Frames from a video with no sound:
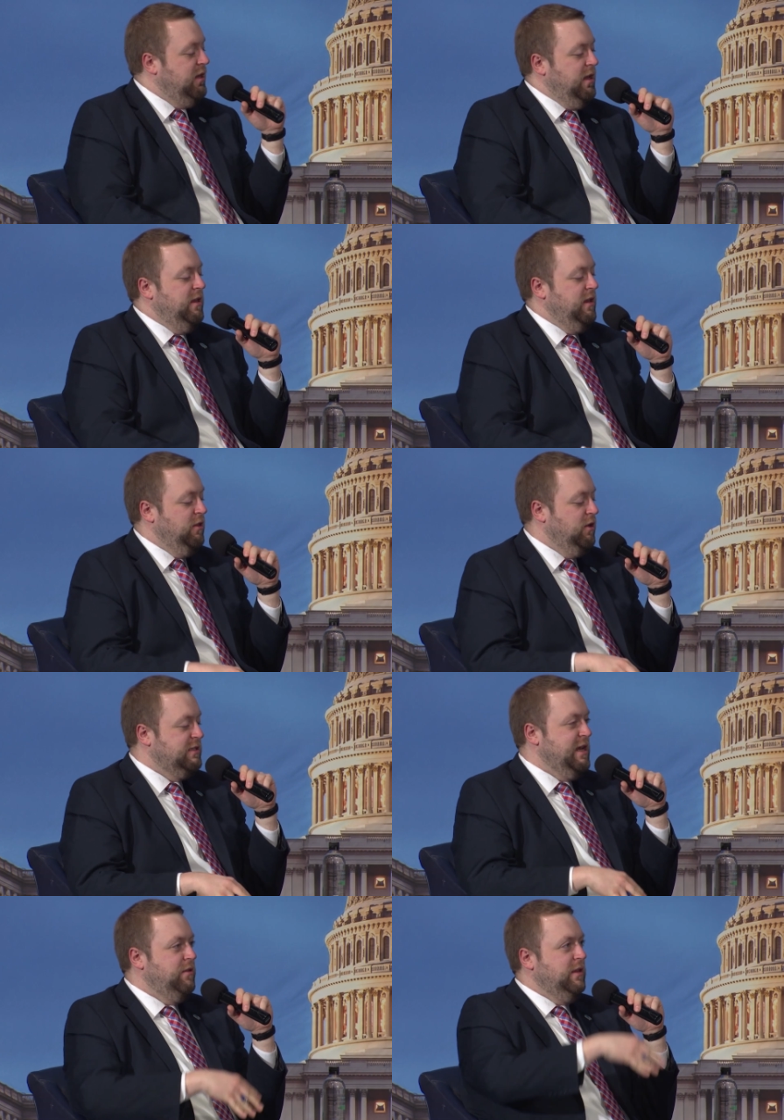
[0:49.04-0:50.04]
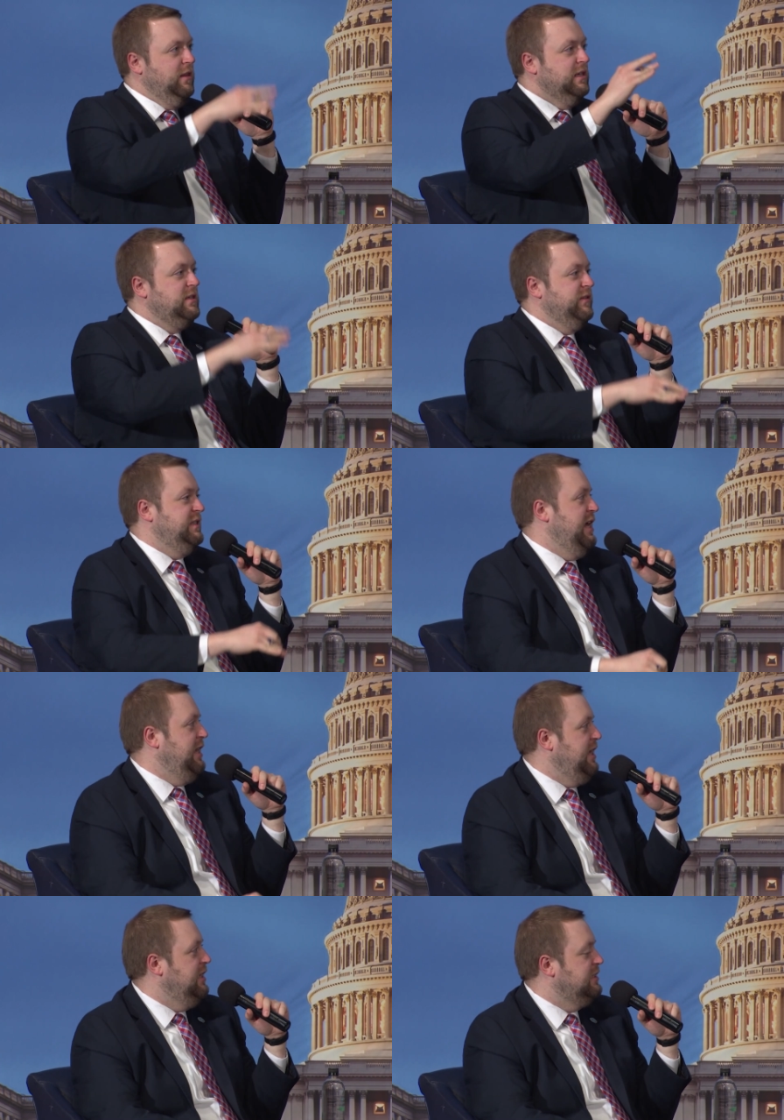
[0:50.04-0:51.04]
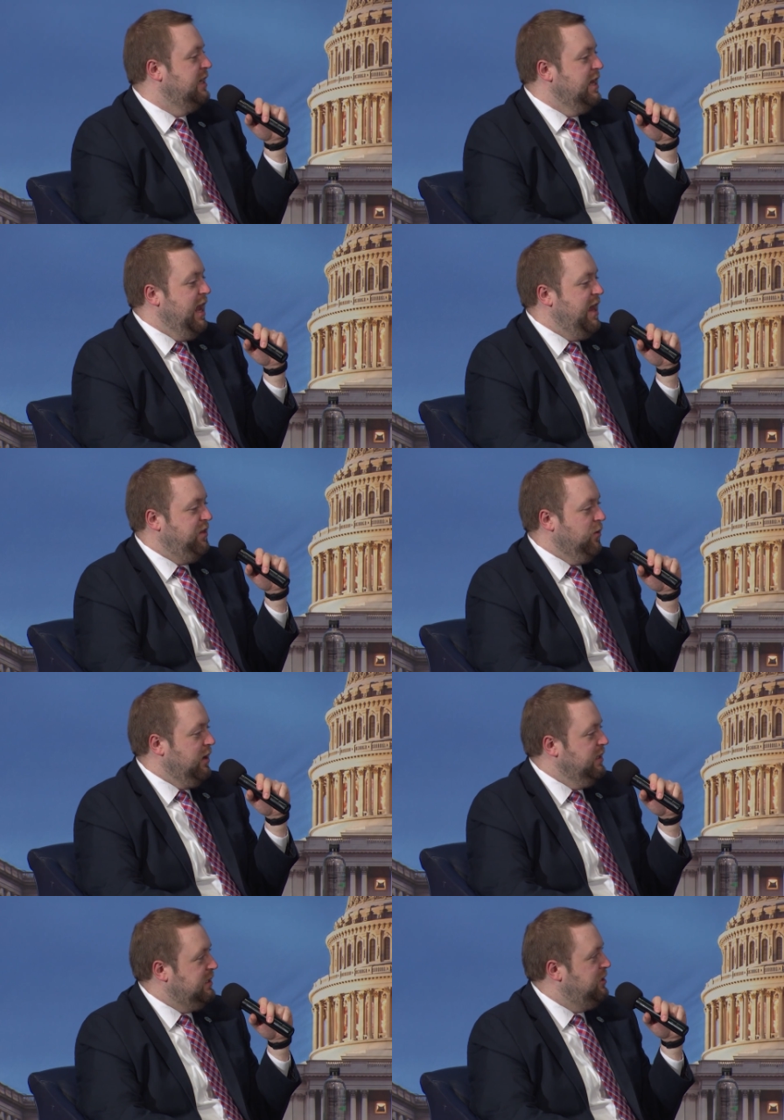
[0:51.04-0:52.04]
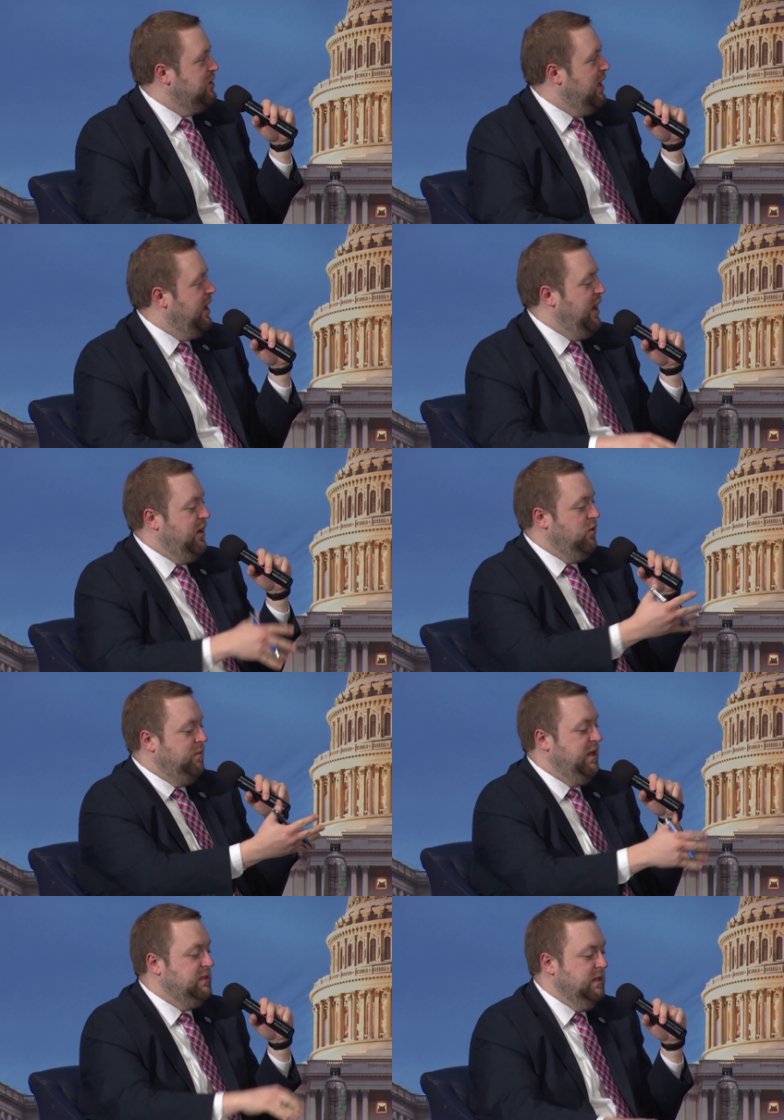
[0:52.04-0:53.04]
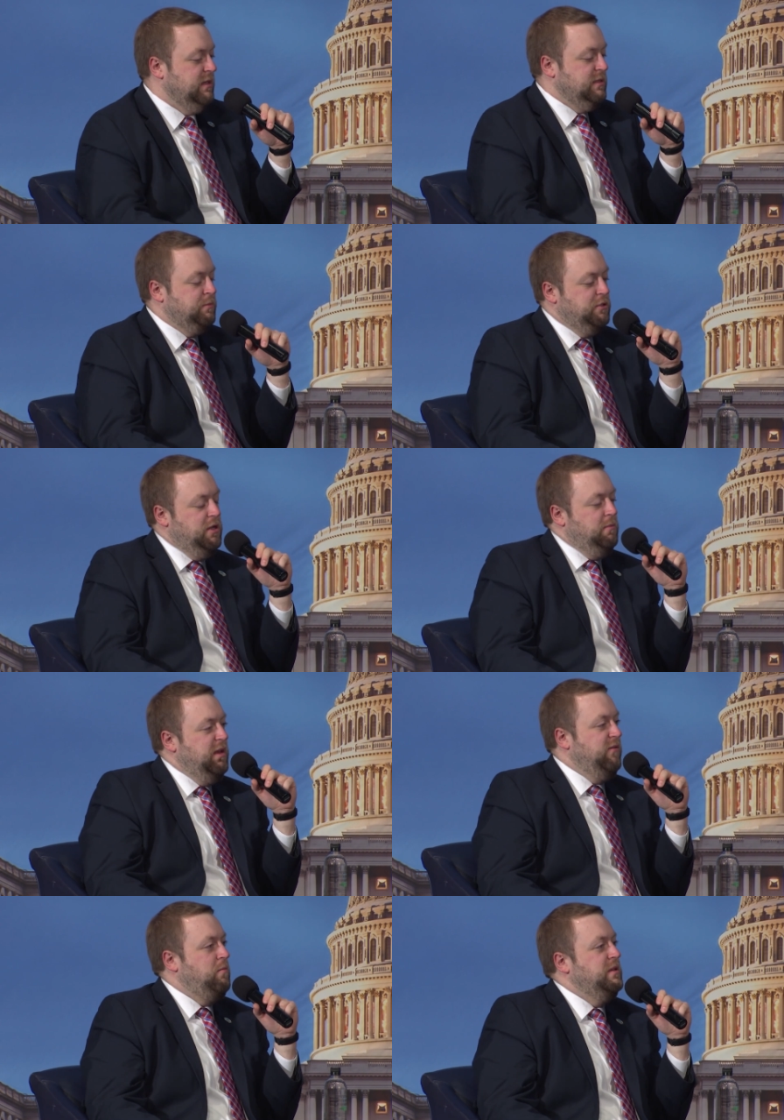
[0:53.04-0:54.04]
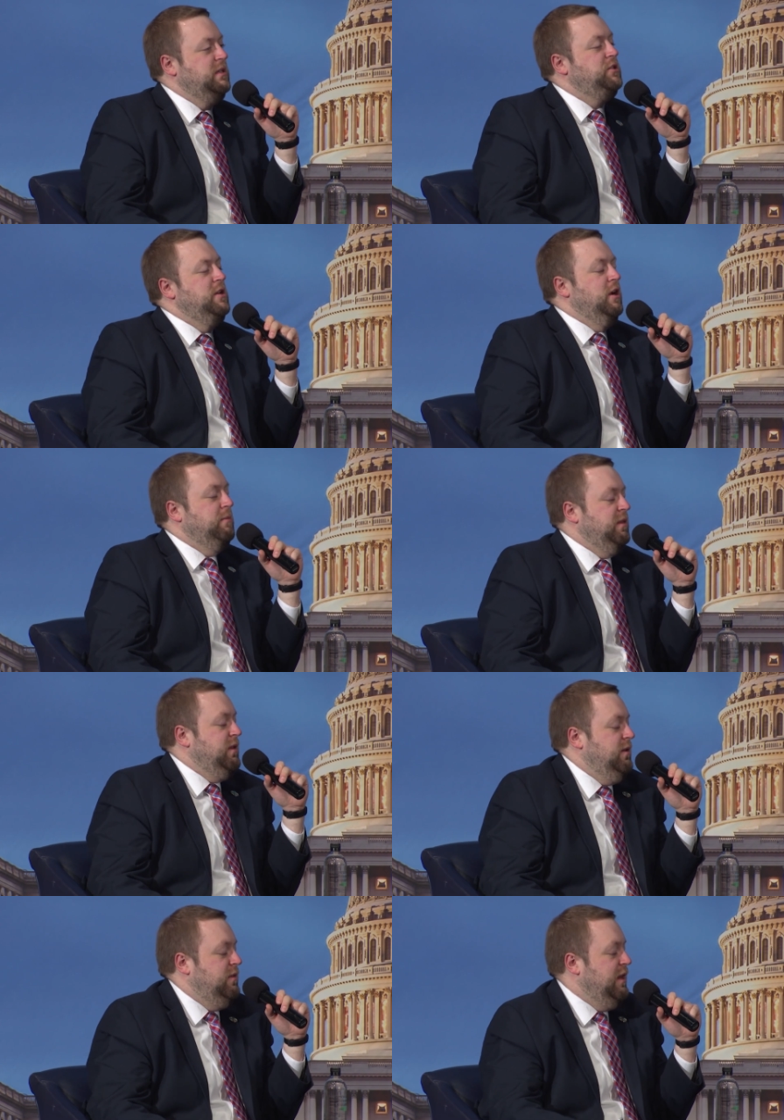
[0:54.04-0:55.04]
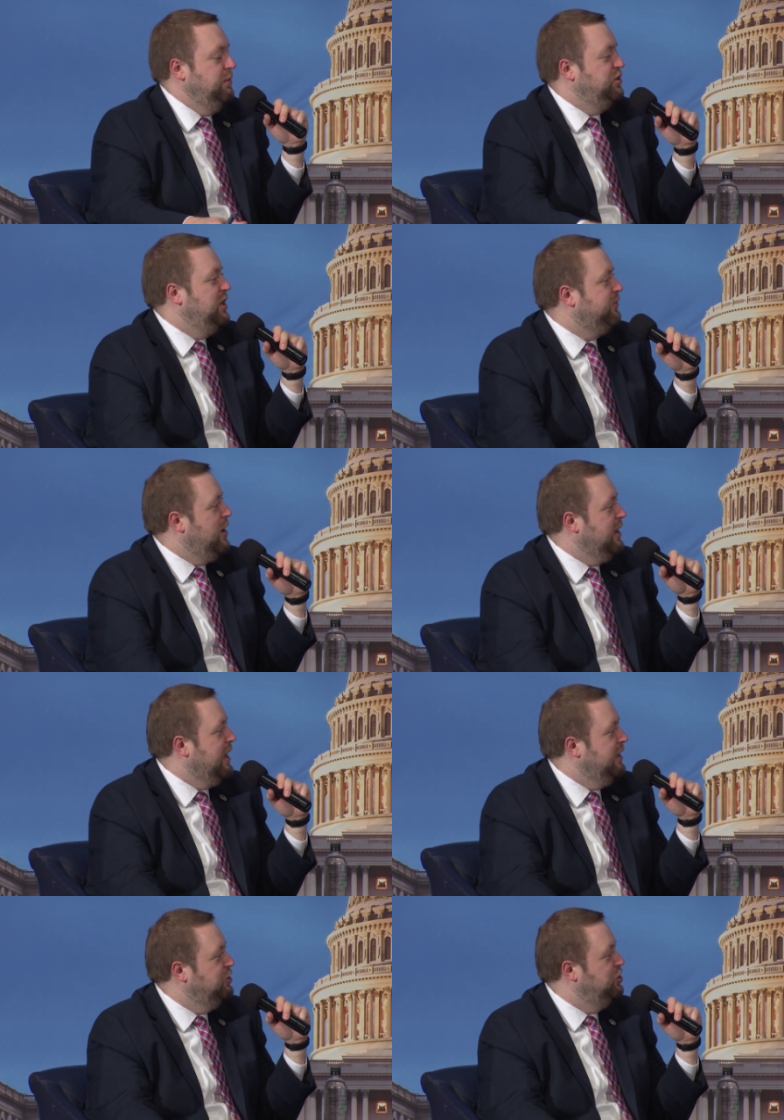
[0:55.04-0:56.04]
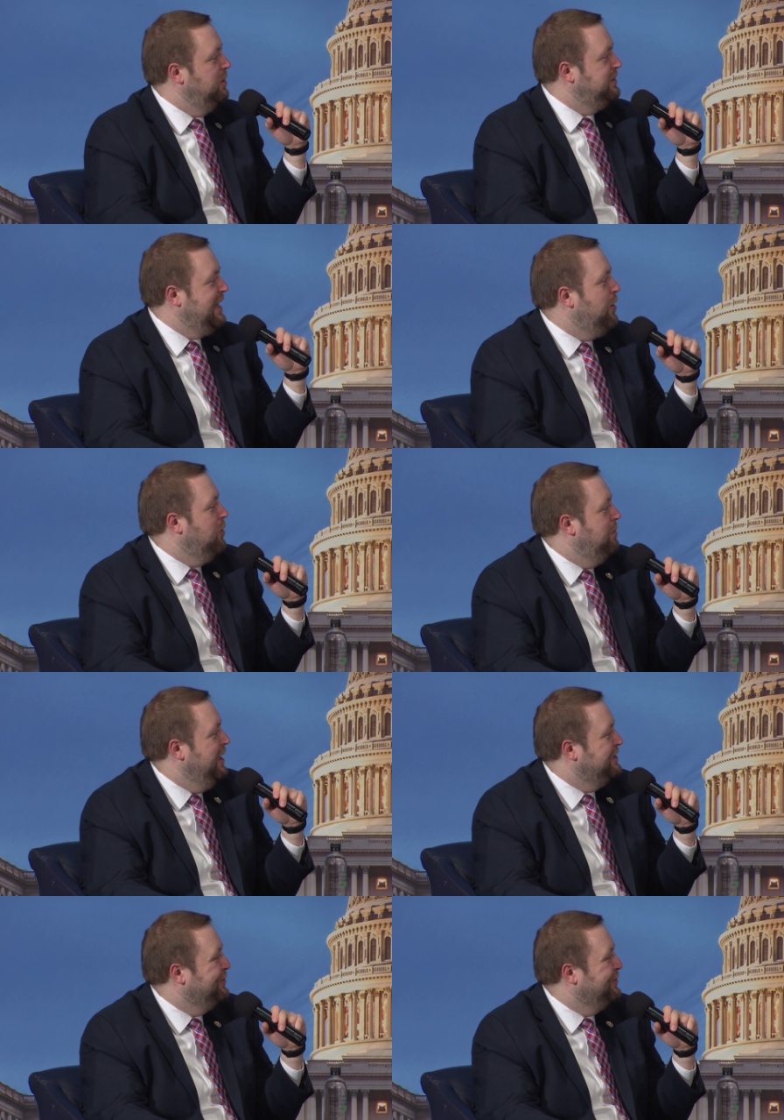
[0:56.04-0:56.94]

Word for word: and, and, look down the list of attendees at the organization, I, I, don't mean to, to put you in a bit of a position here, but the, the name Chevron kind of jumps out a bit